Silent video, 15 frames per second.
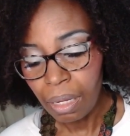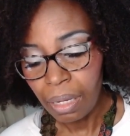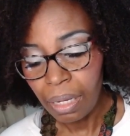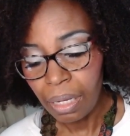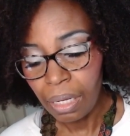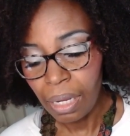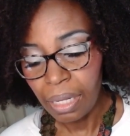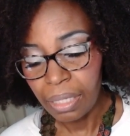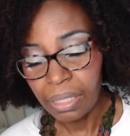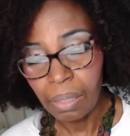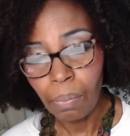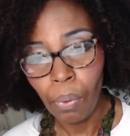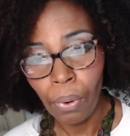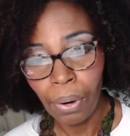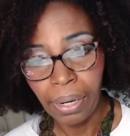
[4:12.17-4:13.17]
It's
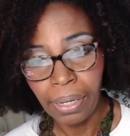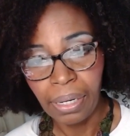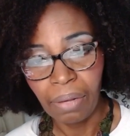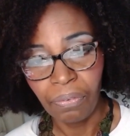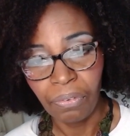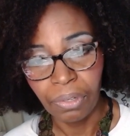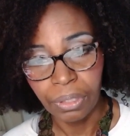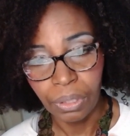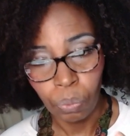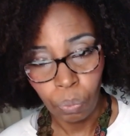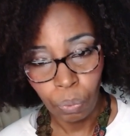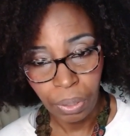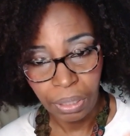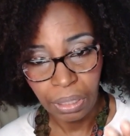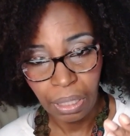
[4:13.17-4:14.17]
important if you're
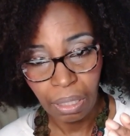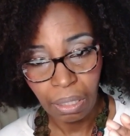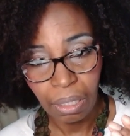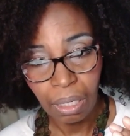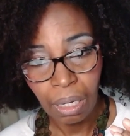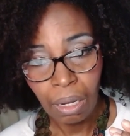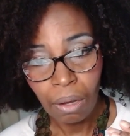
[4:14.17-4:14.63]
switching